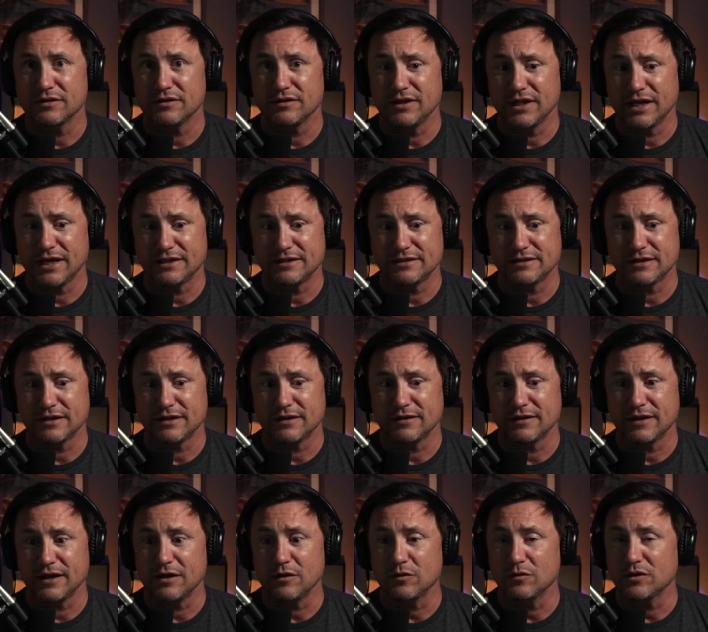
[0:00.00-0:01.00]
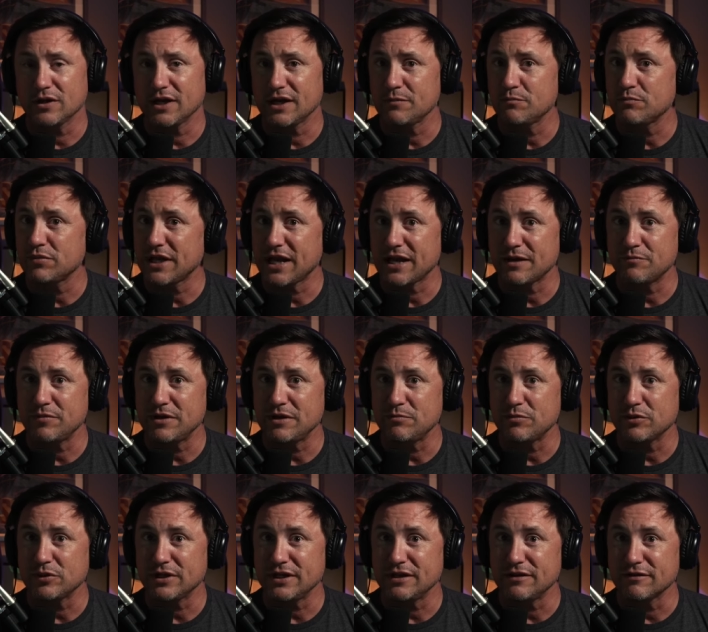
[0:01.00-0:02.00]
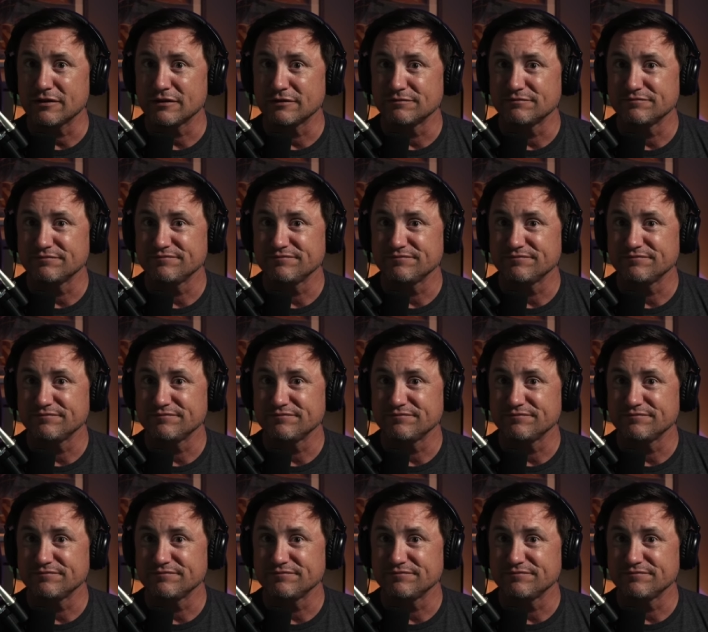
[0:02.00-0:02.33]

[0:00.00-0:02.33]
that uh, they don't like black people either.